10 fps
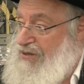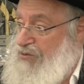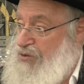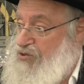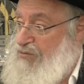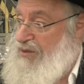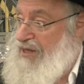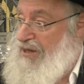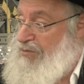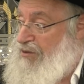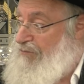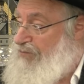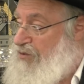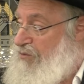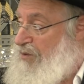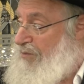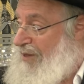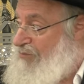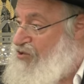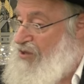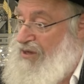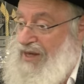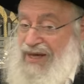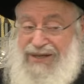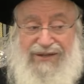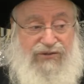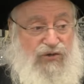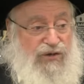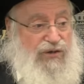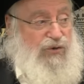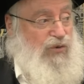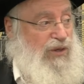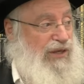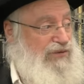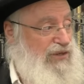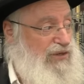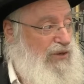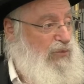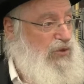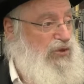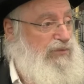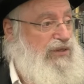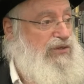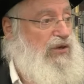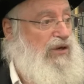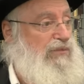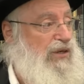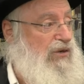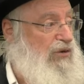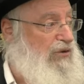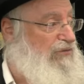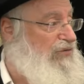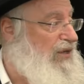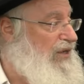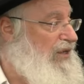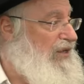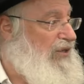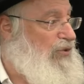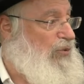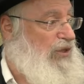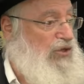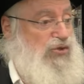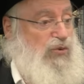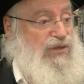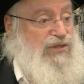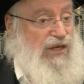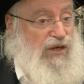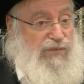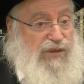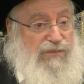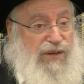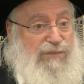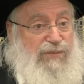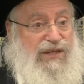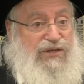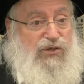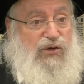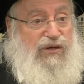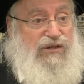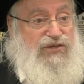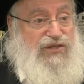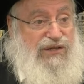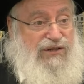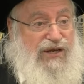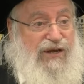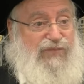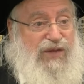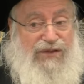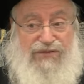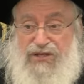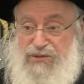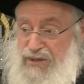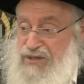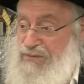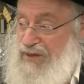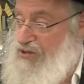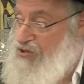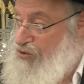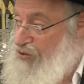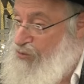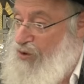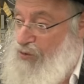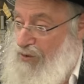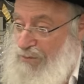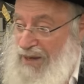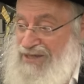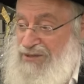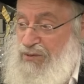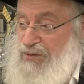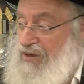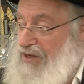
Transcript: We should be able to be Mamshech Lahagdil Torah or Ladira, and we should be Zoicha B'Korov to to a Yeshua Seilomim and be as Koil Tzedek, and this Beis Medrash should grow and prosper,